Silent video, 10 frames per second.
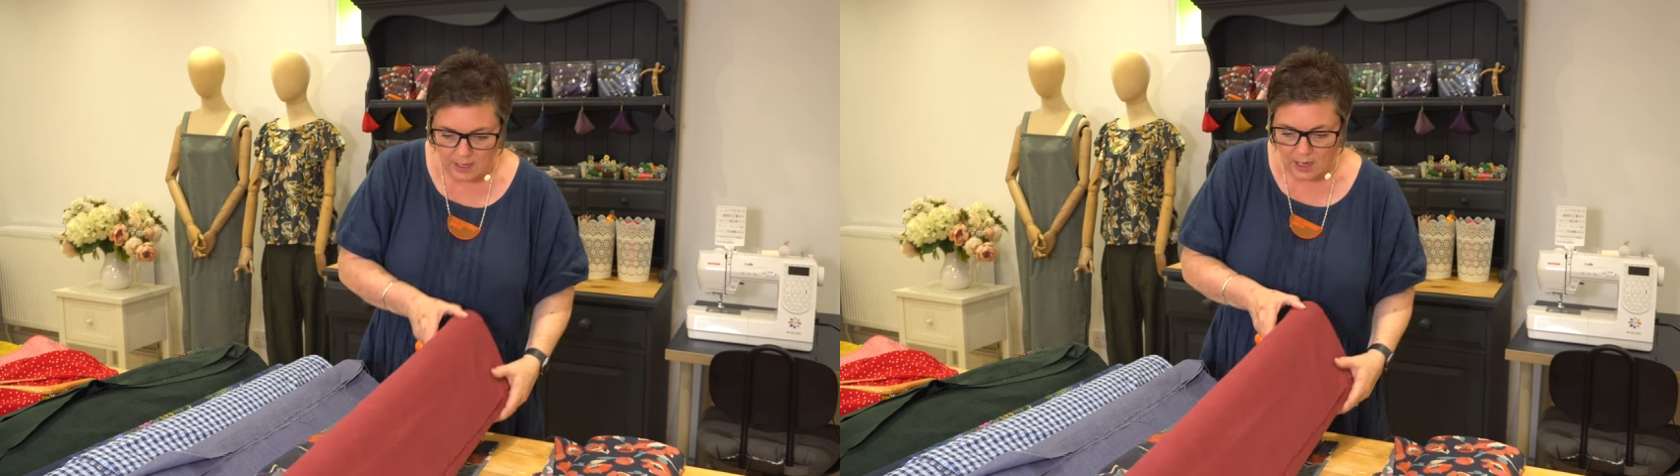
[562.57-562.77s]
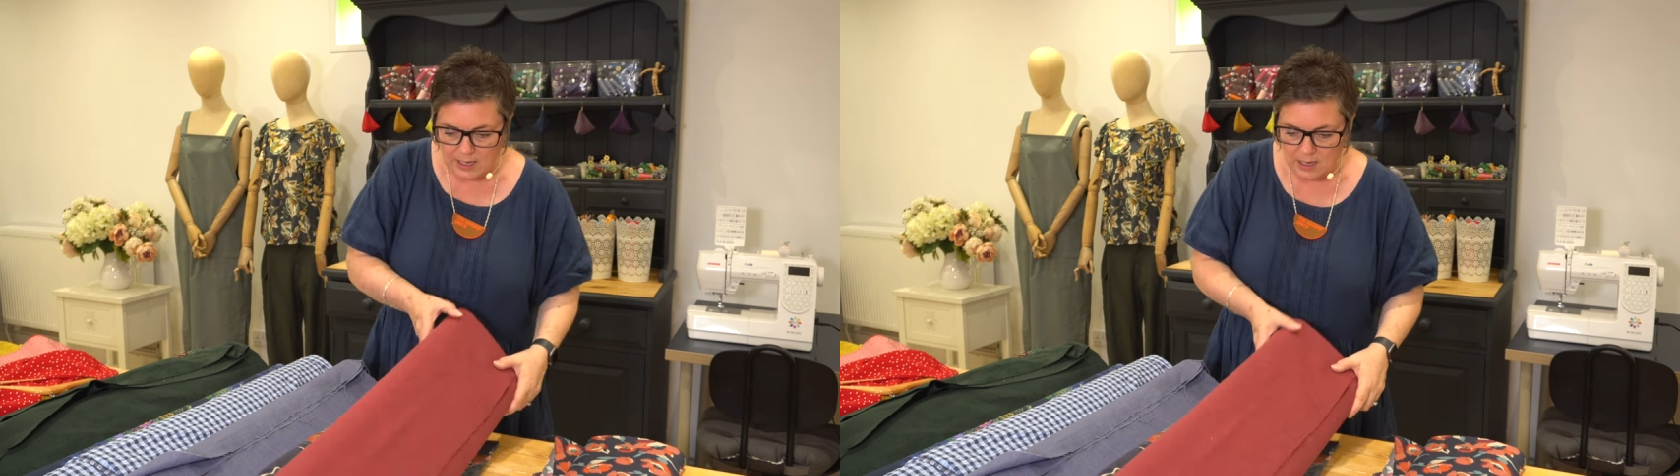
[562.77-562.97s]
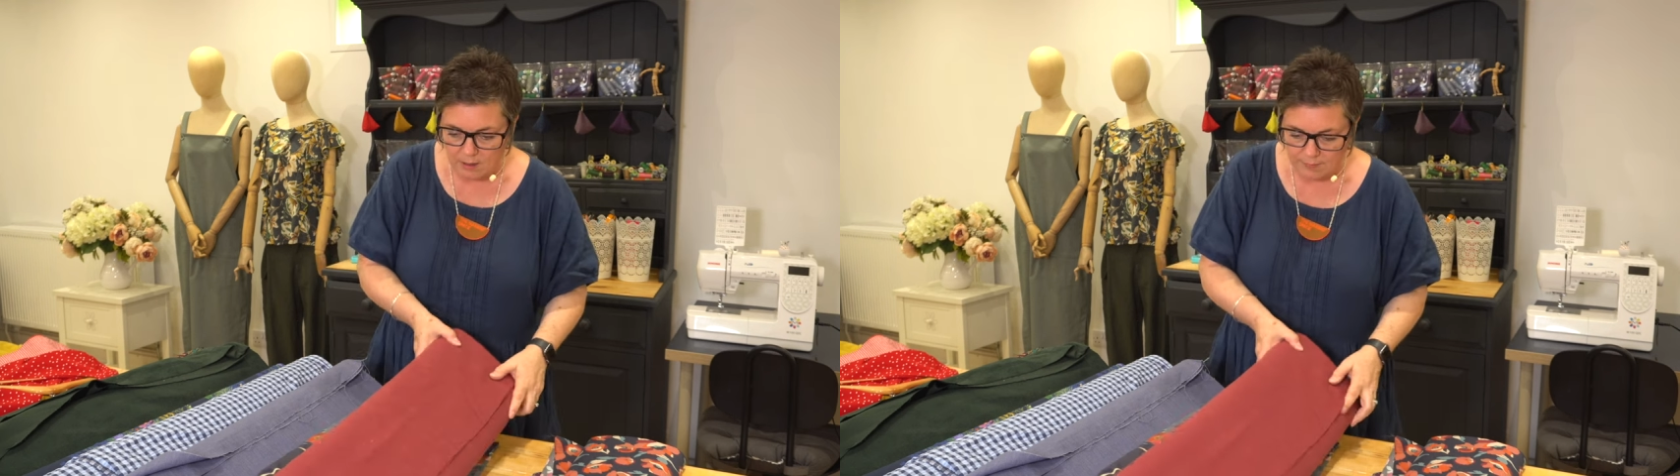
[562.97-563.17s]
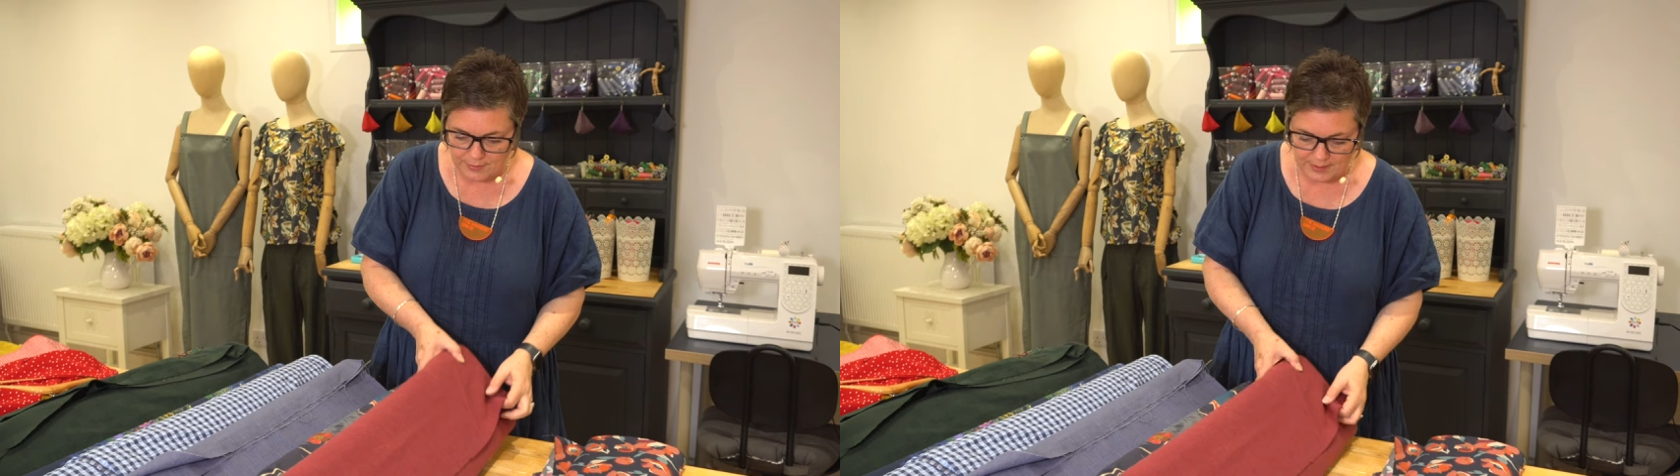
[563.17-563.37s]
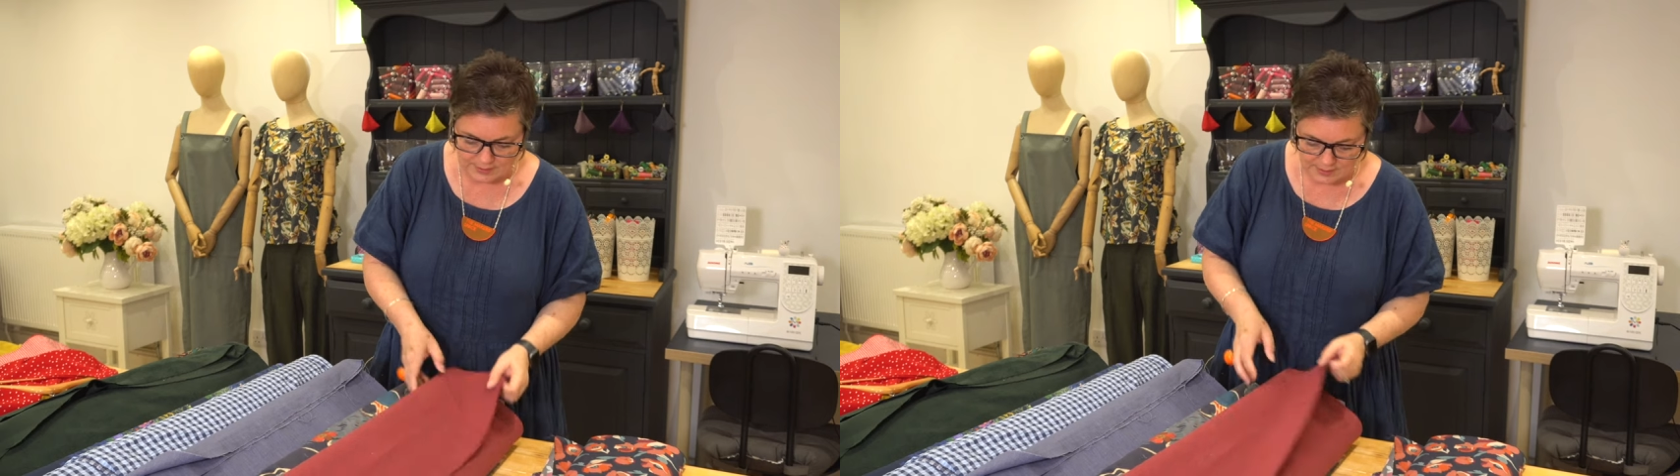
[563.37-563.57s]
I love
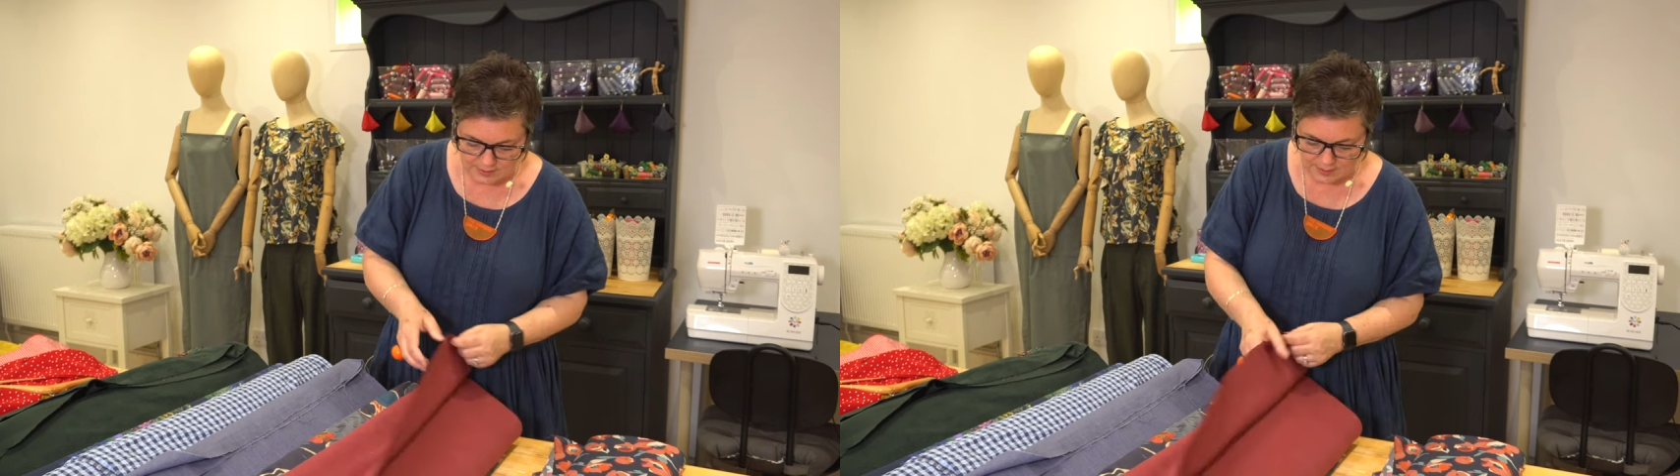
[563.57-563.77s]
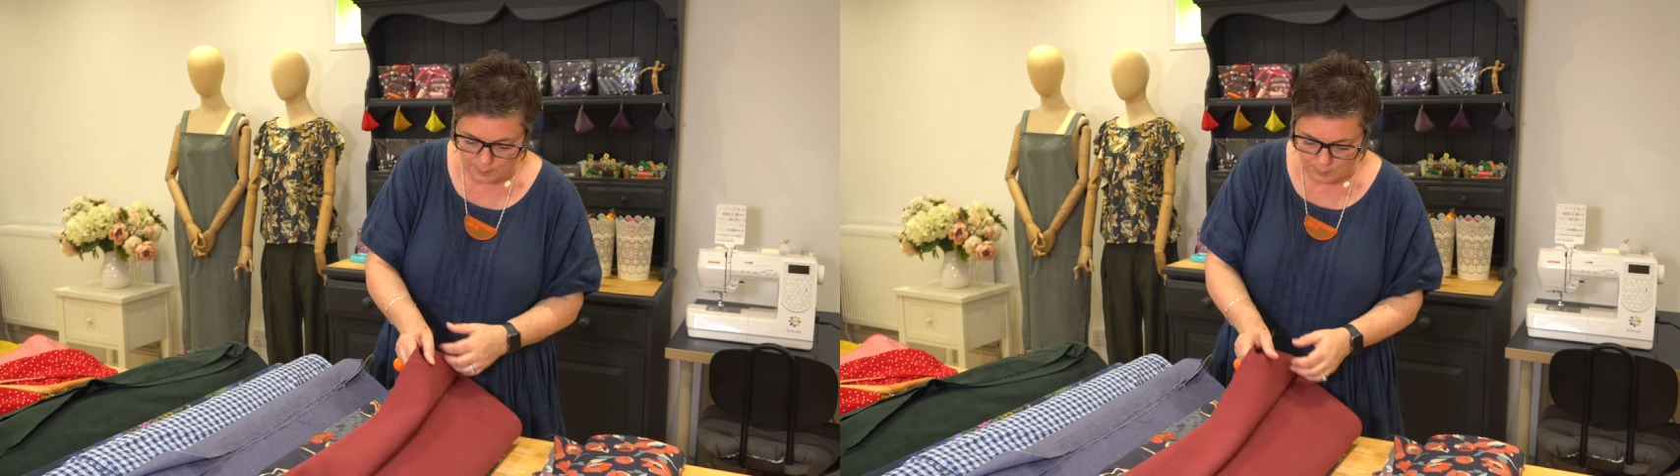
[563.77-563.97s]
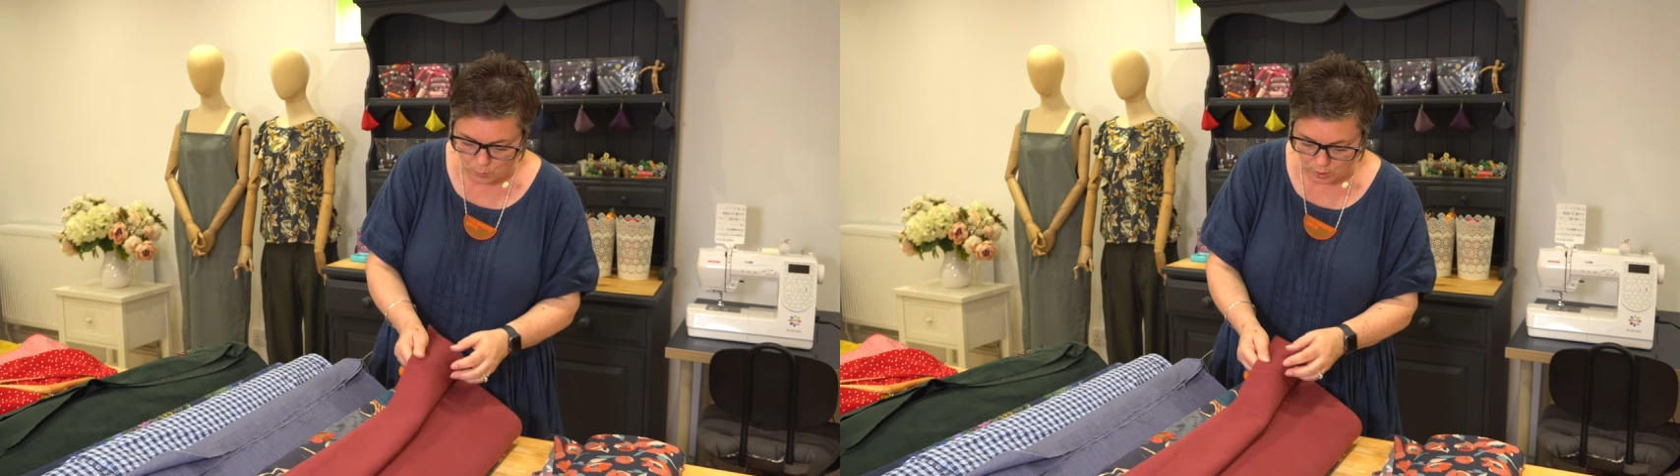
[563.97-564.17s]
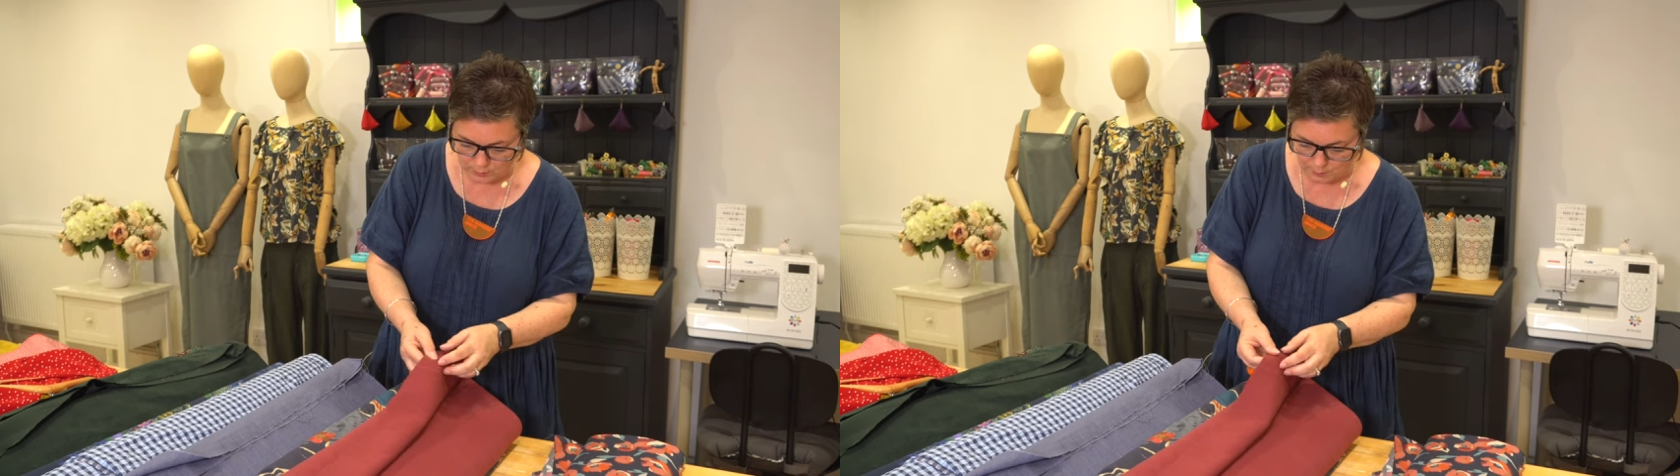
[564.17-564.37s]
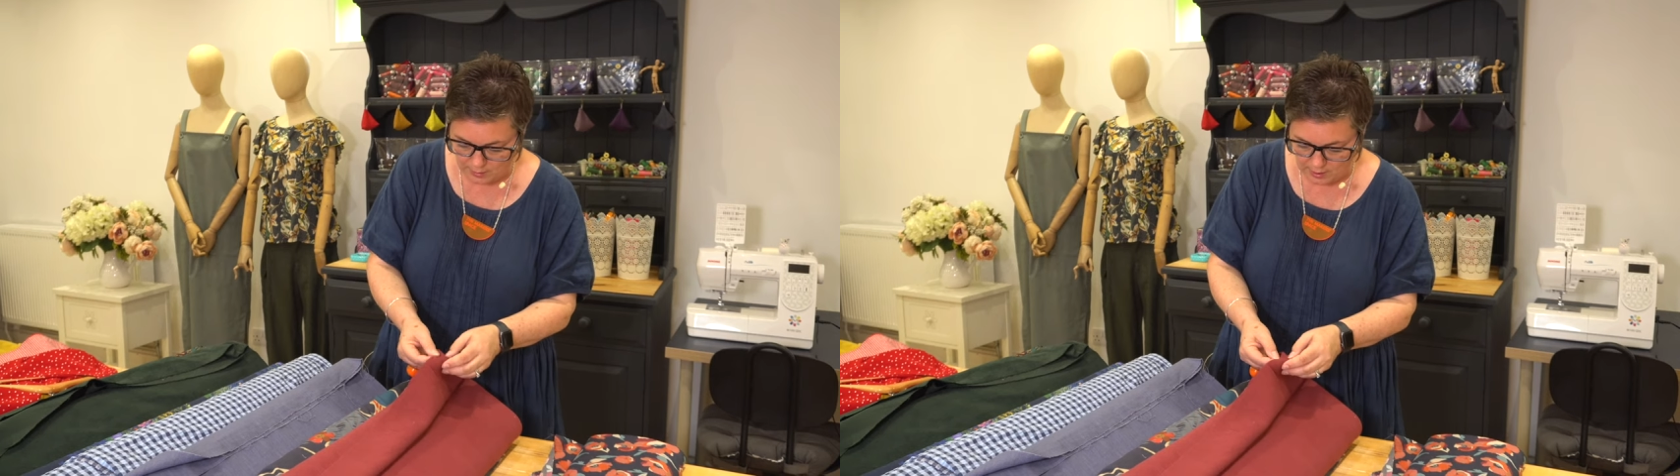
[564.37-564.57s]
this. This is the
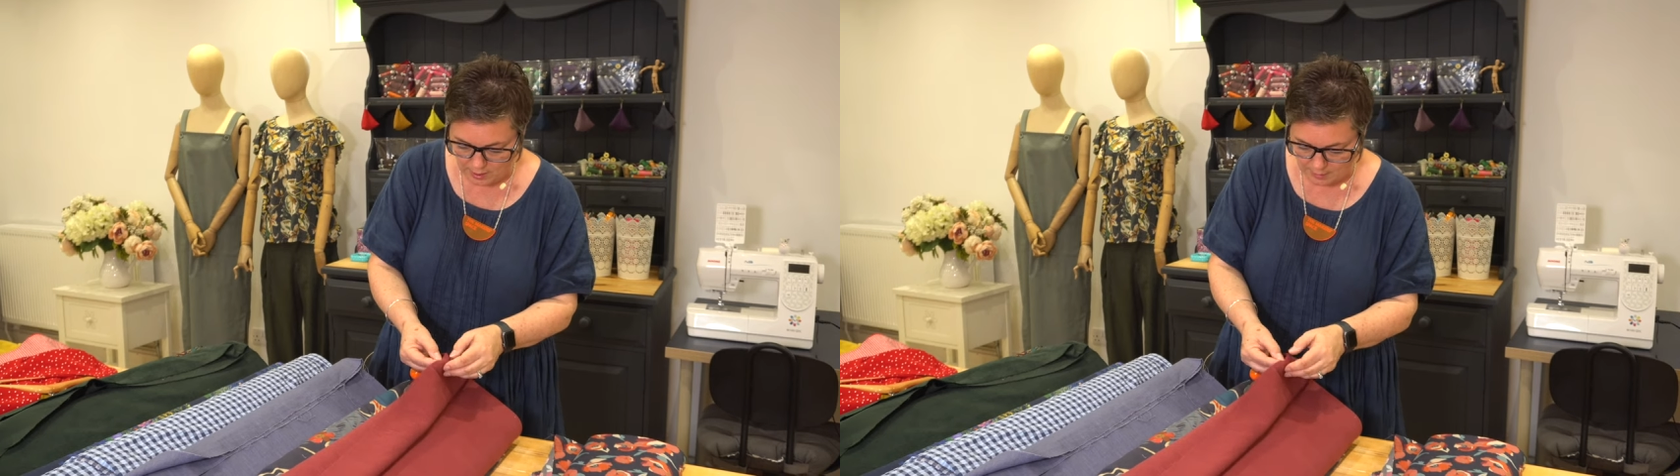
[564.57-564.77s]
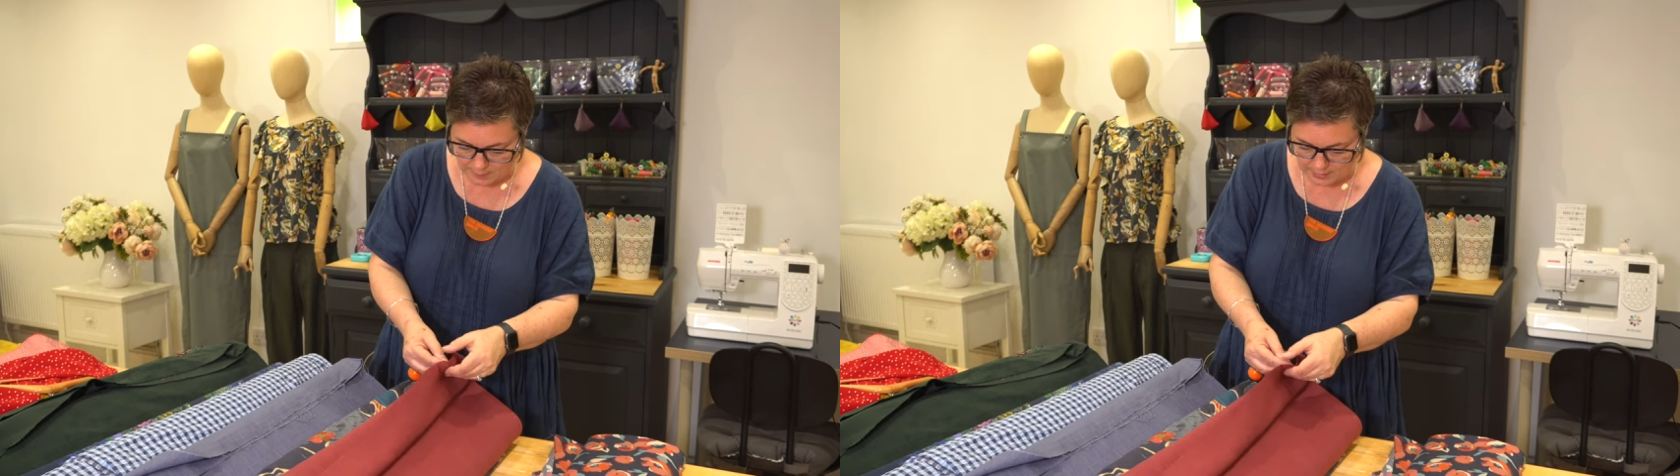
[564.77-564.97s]
washed plum